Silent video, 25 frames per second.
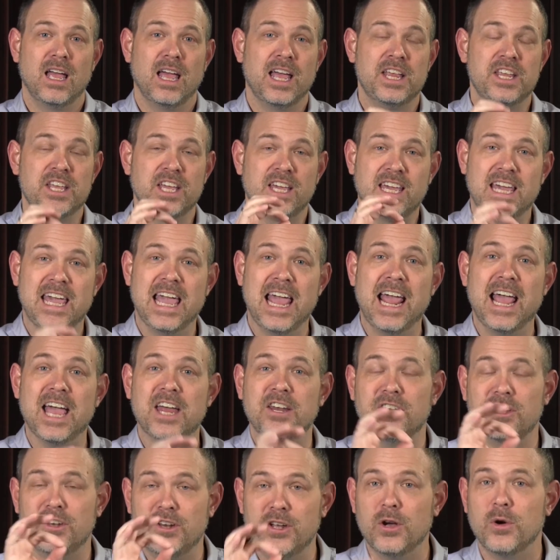And you
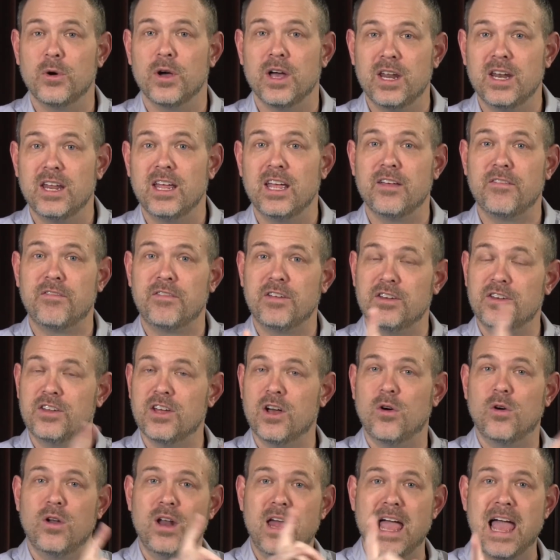can't do it if you
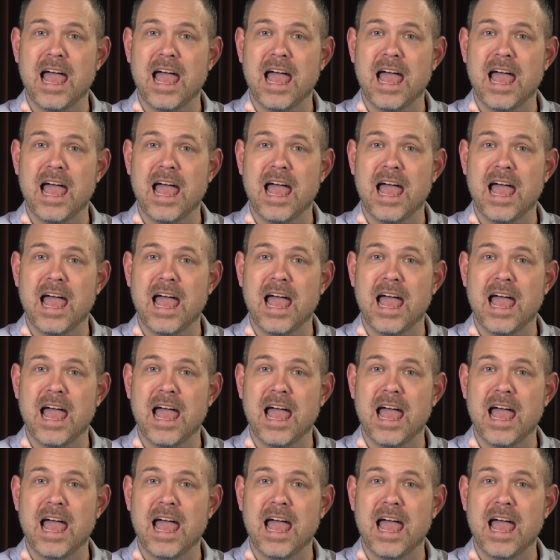don't